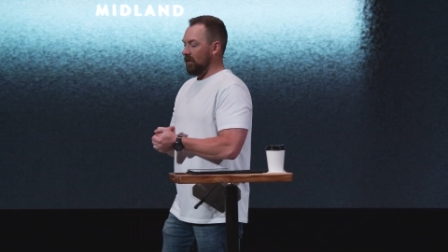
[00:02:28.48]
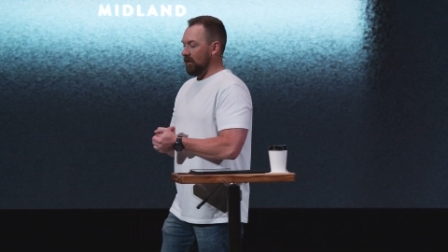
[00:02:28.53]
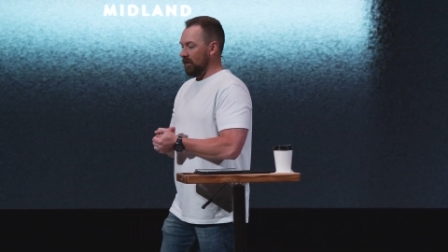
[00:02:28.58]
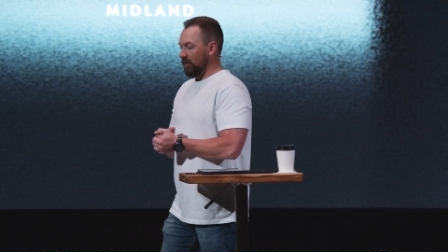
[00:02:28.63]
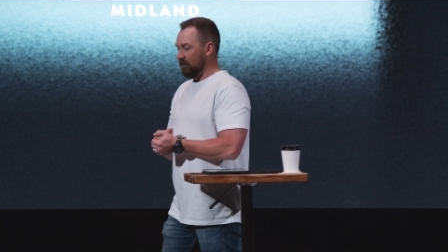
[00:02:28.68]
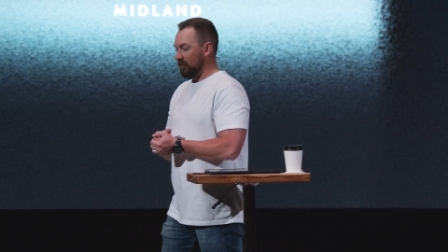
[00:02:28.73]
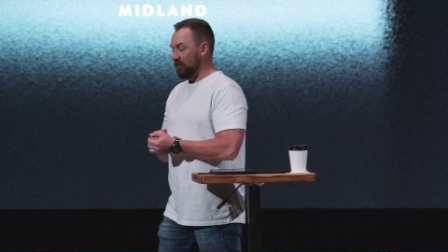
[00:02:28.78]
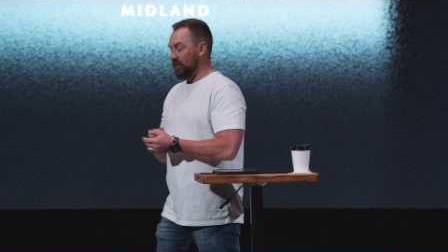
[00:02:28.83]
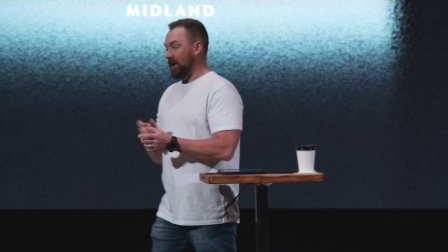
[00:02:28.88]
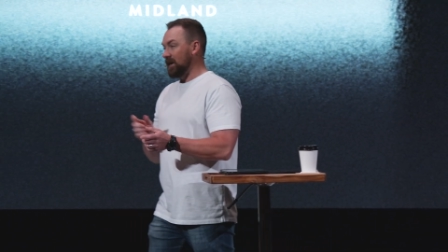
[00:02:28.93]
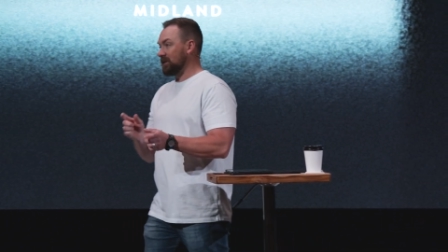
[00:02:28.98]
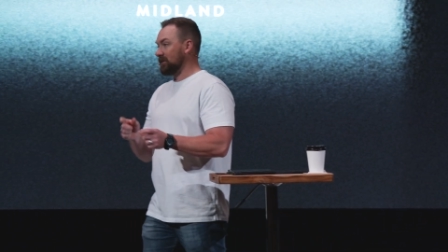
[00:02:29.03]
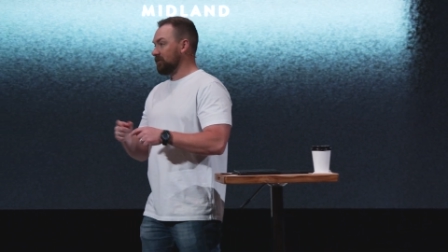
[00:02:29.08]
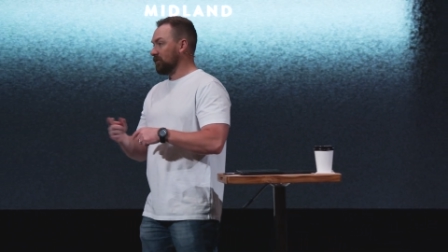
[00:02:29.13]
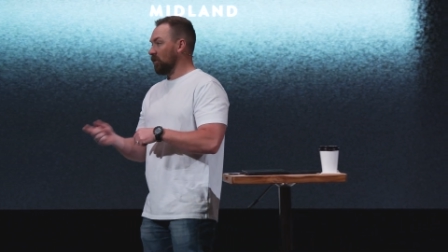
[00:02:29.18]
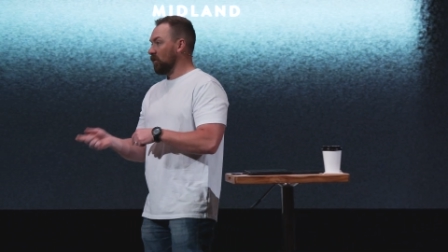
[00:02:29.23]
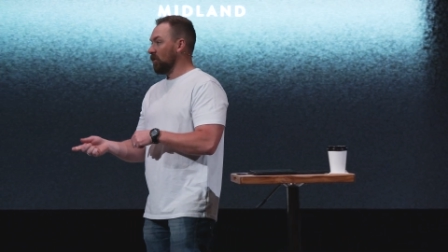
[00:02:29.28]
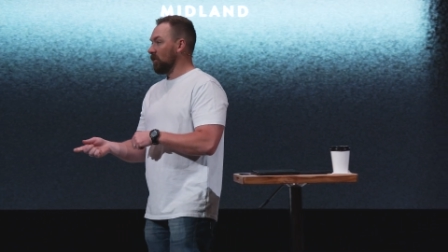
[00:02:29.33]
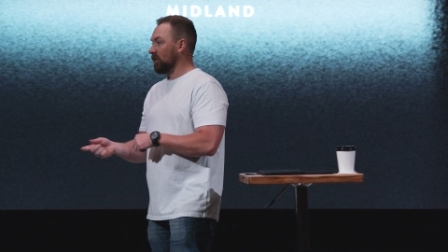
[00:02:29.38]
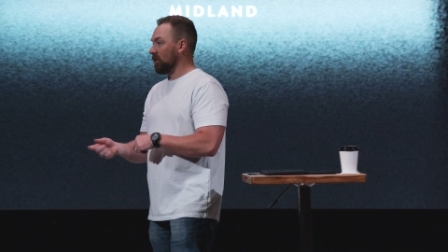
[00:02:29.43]
And fast
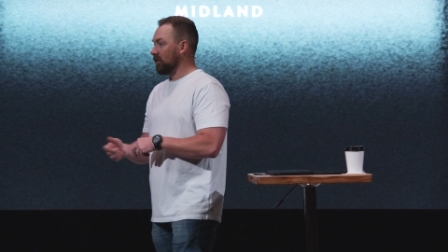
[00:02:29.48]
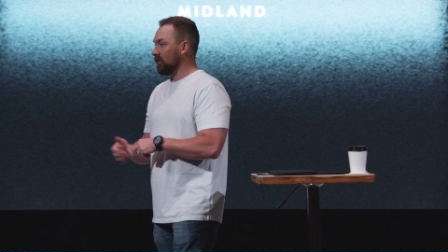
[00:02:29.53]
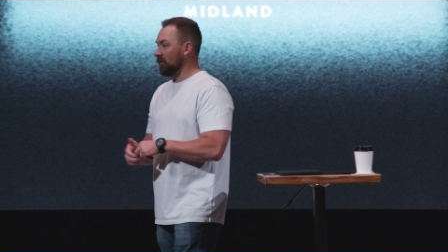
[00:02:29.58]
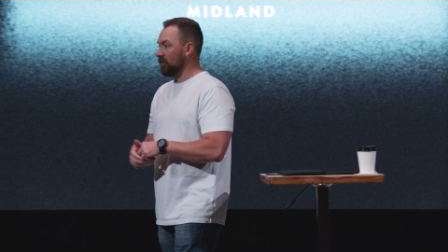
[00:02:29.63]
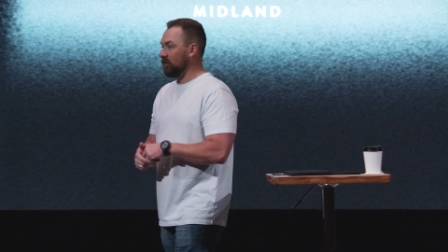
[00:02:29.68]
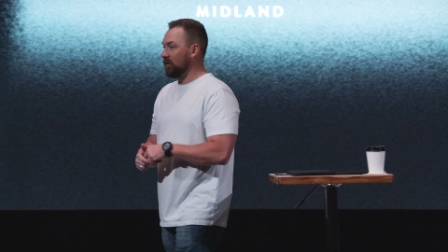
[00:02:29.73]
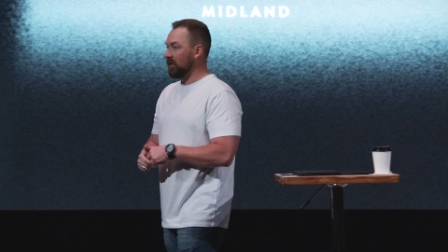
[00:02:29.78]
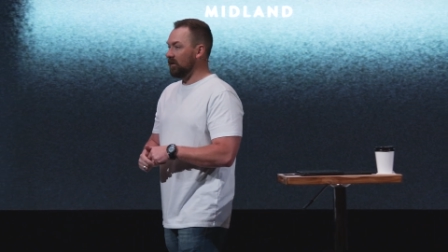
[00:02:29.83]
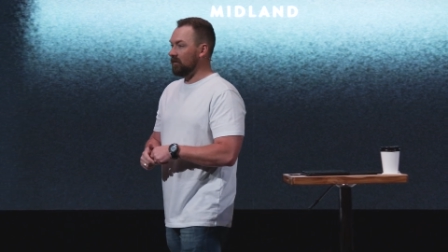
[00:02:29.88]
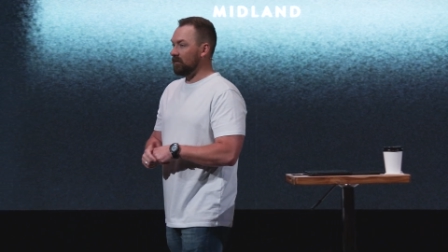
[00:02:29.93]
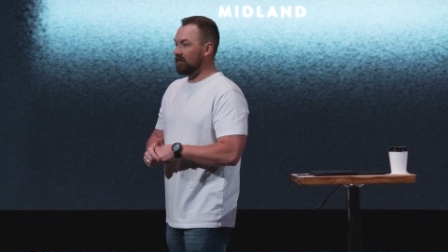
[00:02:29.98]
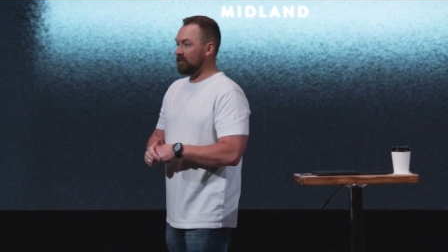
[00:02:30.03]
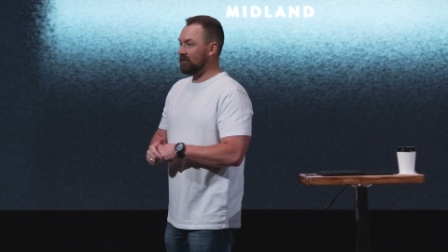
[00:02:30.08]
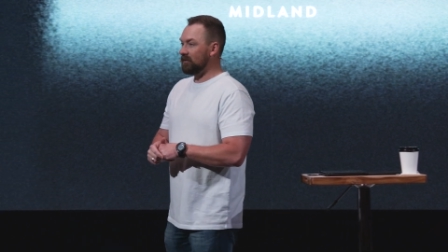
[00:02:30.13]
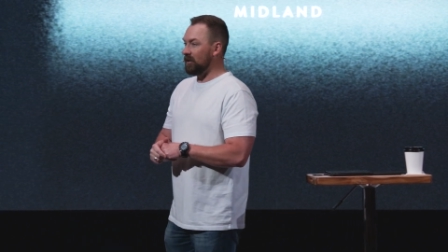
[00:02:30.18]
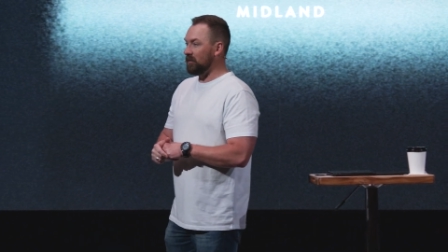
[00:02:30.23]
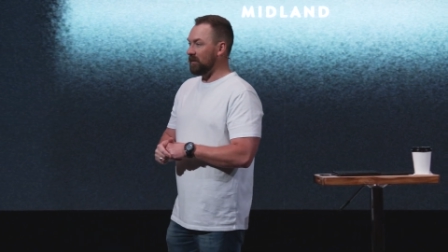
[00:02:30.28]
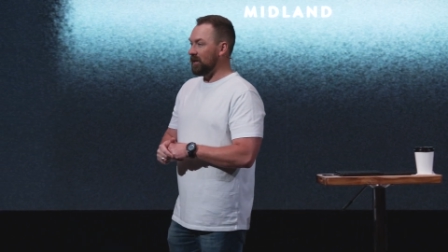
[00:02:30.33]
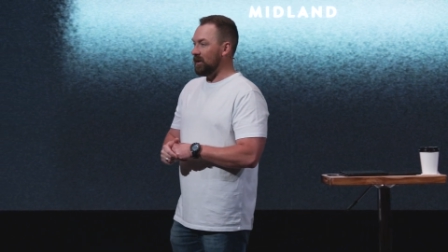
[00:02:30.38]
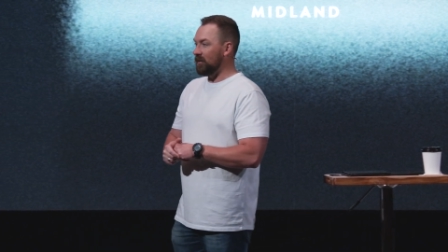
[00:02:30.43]
forward a little bit, a
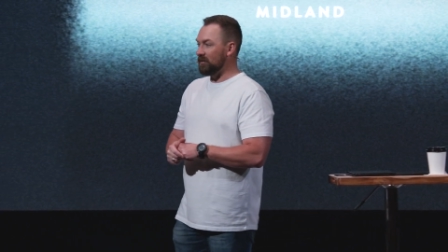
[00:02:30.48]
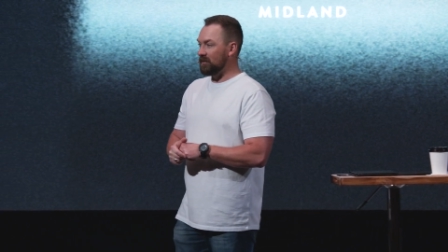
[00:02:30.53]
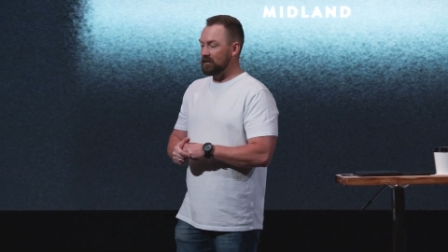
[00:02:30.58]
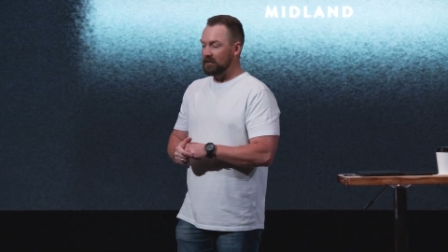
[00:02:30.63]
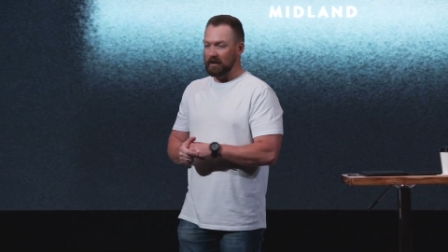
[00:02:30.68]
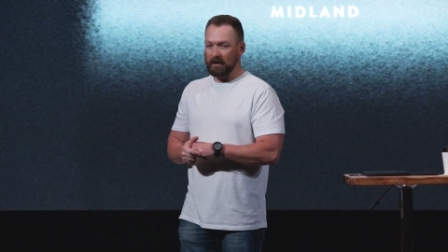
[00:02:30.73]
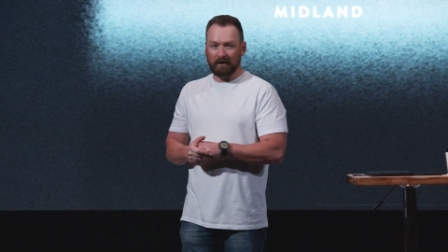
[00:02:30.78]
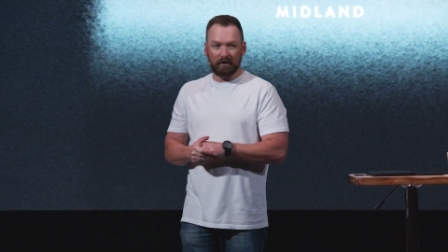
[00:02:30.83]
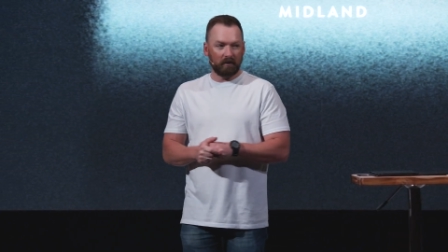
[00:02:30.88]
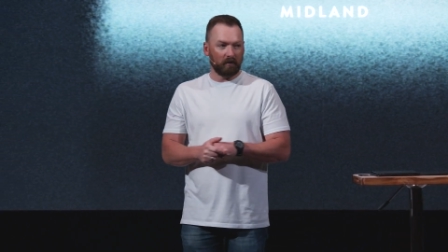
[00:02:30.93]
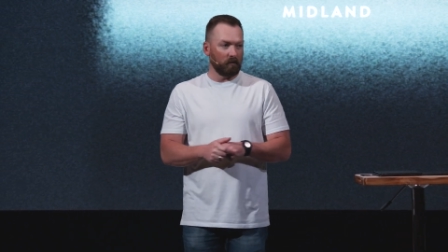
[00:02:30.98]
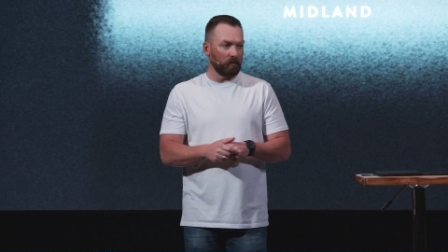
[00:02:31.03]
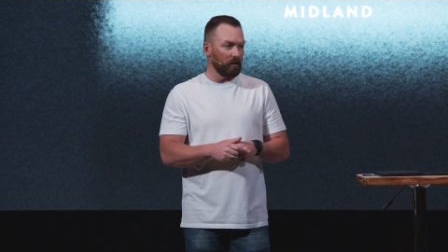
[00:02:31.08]
couple hours later,